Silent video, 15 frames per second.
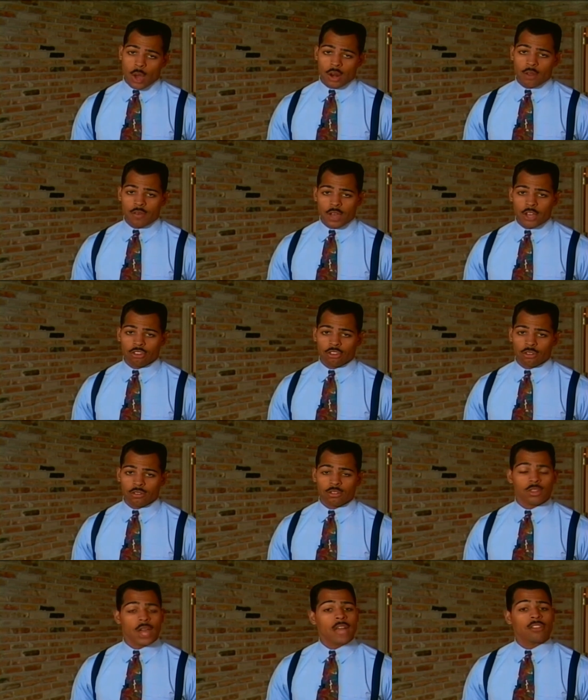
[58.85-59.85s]
for
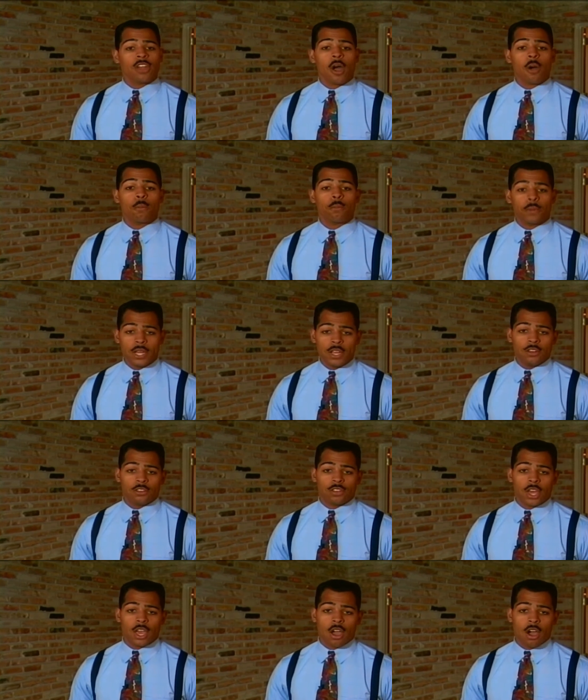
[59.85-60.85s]
renovations. That's how
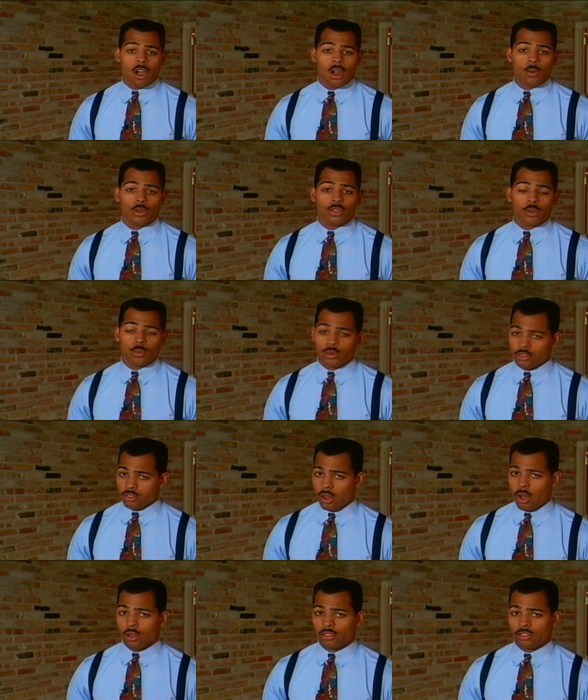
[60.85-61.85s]
pleased they are with the
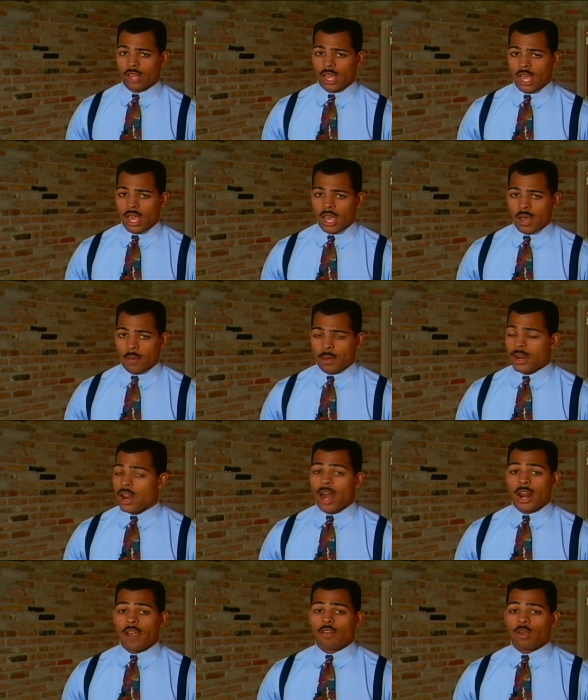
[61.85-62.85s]
results. But
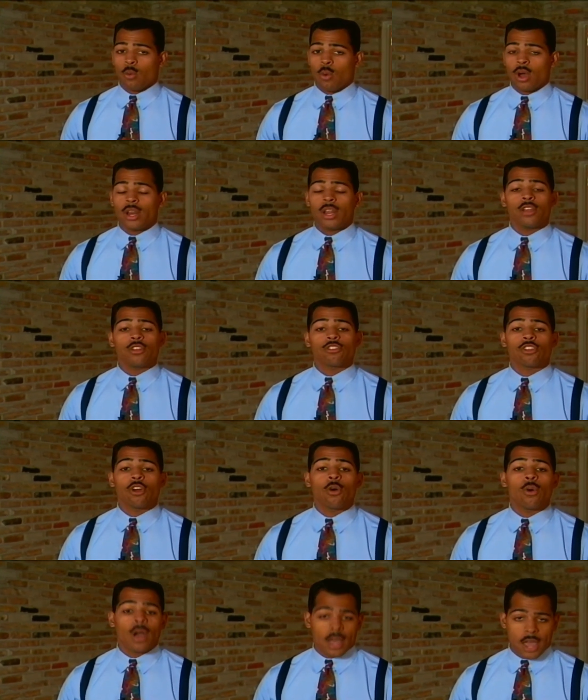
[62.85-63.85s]
not everyone is
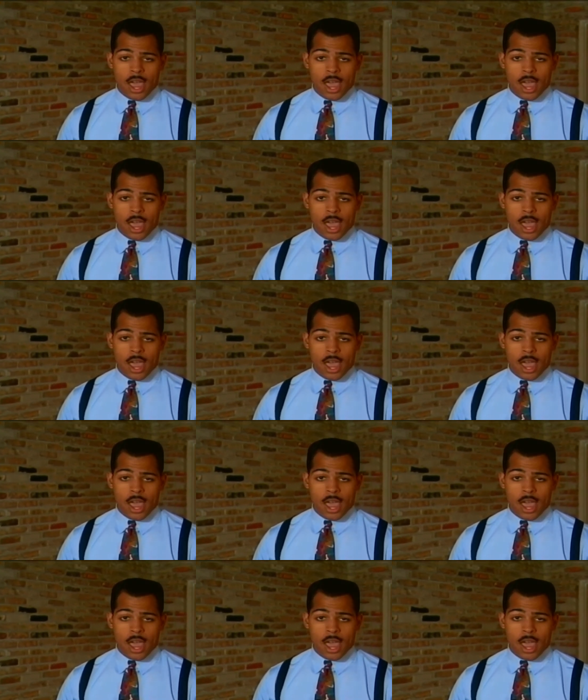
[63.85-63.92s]
so